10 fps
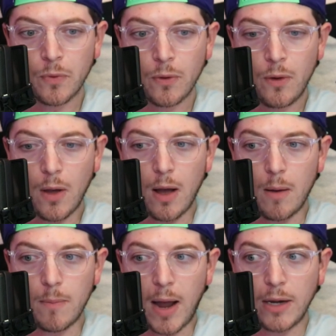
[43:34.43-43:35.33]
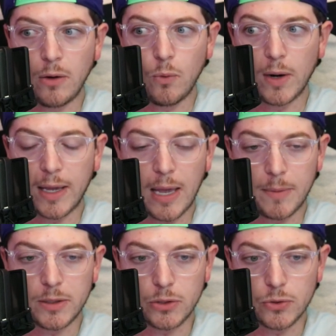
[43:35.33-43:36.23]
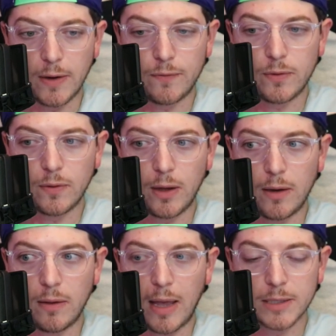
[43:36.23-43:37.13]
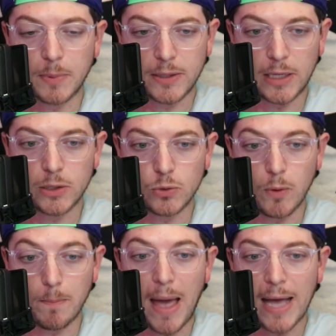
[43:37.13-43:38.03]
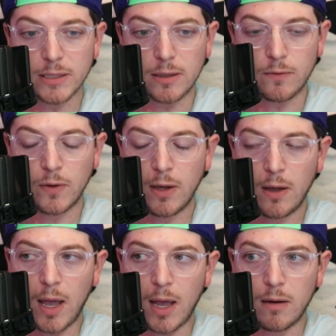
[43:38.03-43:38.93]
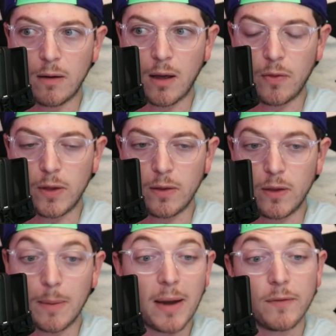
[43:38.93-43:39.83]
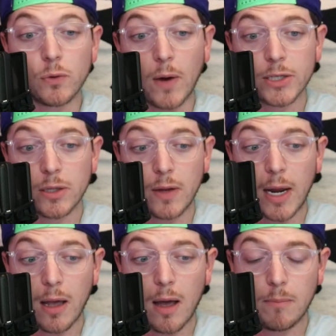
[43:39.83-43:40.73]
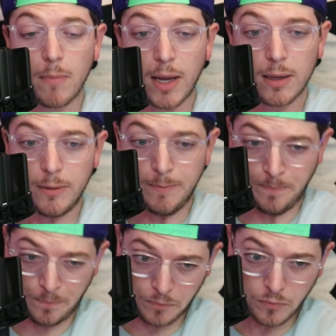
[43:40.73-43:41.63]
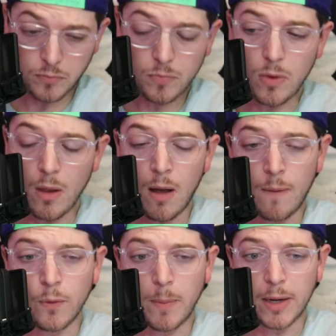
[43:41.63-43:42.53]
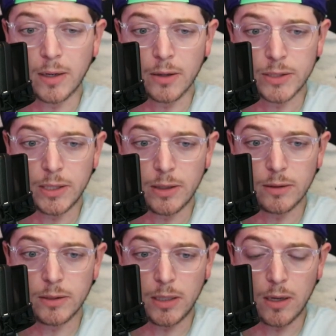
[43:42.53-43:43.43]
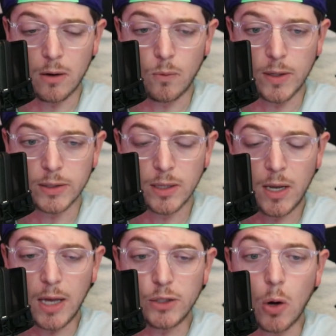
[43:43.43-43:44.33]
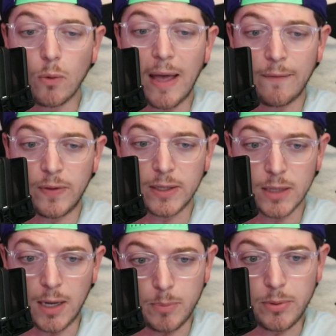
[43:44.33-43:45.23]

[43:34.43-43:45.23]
I knew when I came into Drift and the expectations were massive, and the amount of direction that I got, Mike, from our CEO was don't F this up.